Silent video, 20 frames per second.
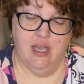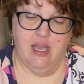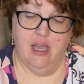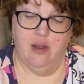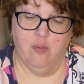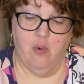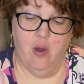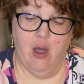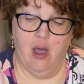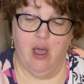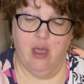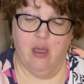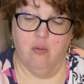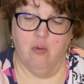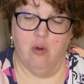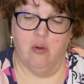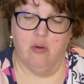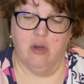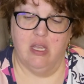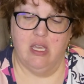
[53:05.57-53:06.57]
And why
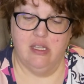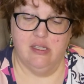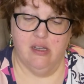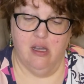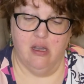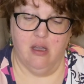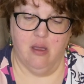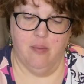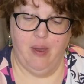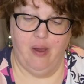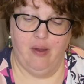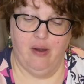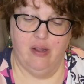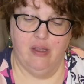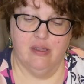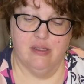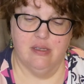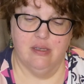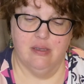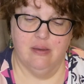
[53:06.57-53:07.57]
won't he talk about
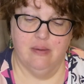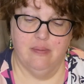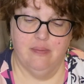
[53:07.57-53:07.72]
it?